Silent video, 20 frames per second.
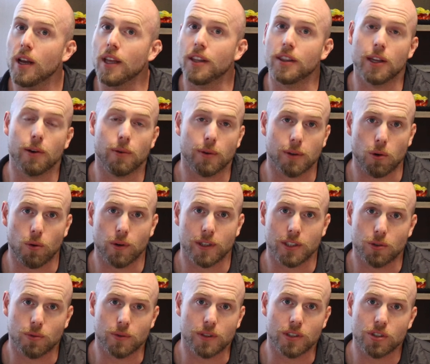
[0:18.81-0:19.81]
when they were going
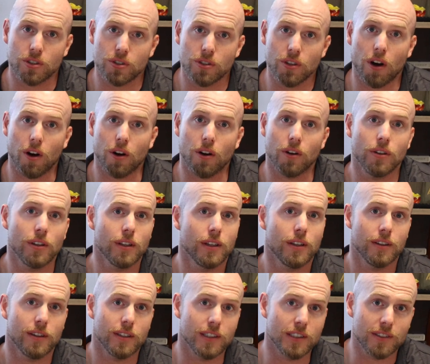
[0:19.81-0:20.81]
to install
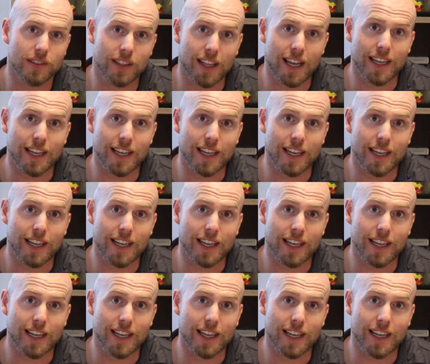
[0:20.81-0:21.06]
these